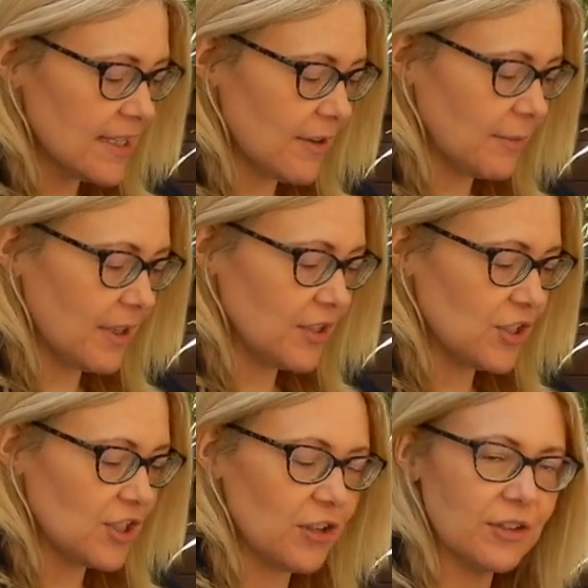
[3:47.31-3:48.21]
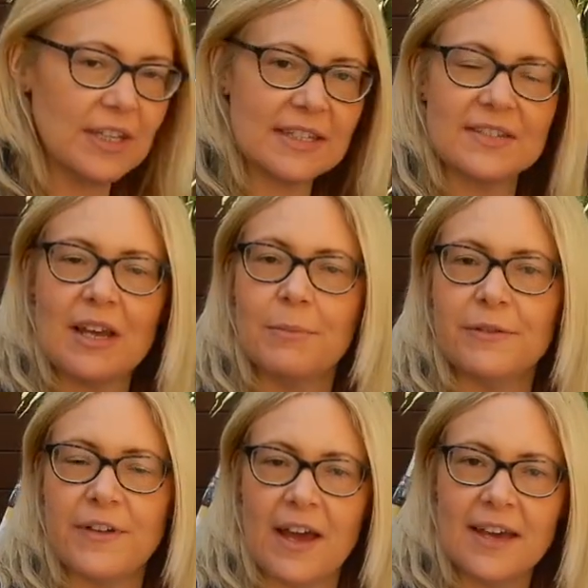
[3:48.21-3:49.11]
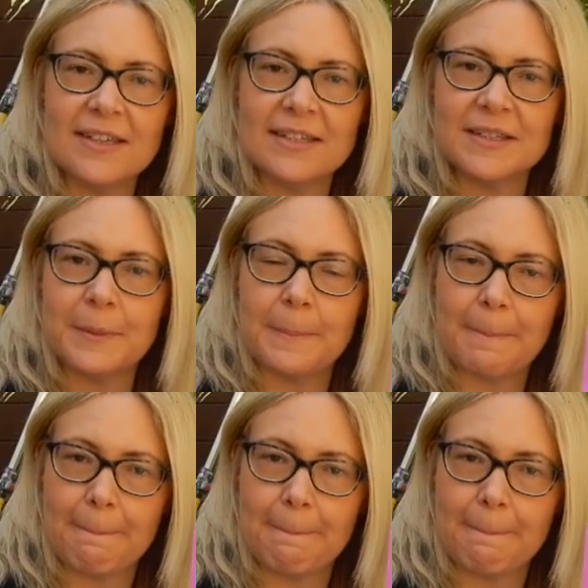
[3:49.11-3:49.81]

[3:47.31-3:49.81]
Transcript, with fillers: So I'm going to show you this number first.